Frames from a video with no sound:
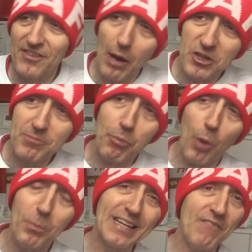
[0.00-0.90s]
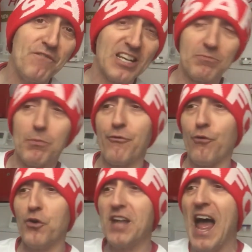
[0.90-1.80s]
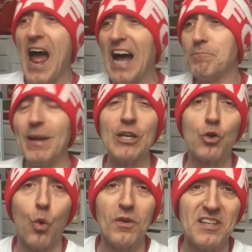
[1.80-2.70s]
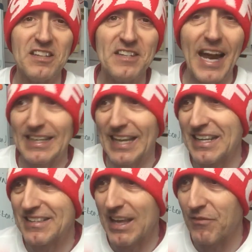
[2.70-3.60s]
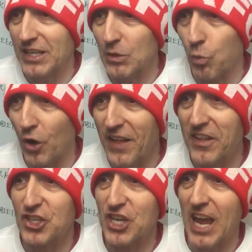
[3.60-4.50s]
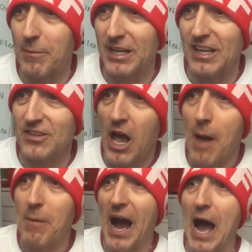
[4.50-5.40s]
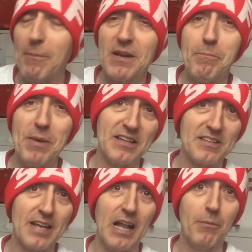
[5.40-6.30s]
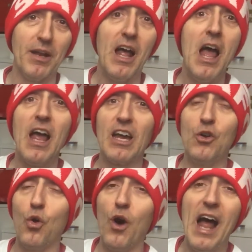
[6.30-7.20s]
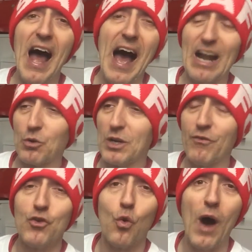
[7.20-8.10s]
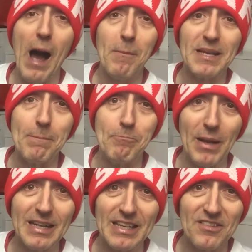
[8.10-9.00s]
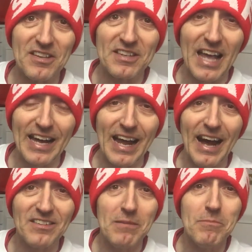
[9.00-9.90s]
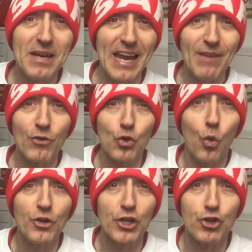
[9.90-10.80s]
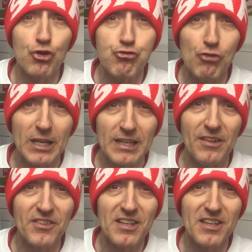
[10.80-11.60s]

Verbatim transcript: Now this Public Investment Fund has been going since 1971 and the chairman is Mohammed bin Salman. You know, I don't even know how many billions this guy has. He may even go into trillions.